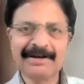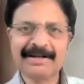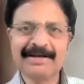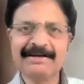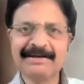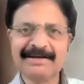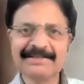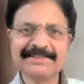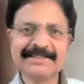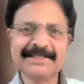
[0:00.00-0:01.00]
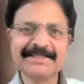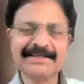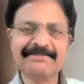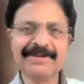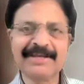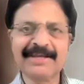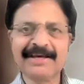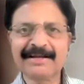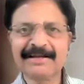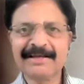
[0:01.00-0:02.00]
are anesthetized every
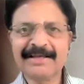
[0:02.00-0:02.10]
year.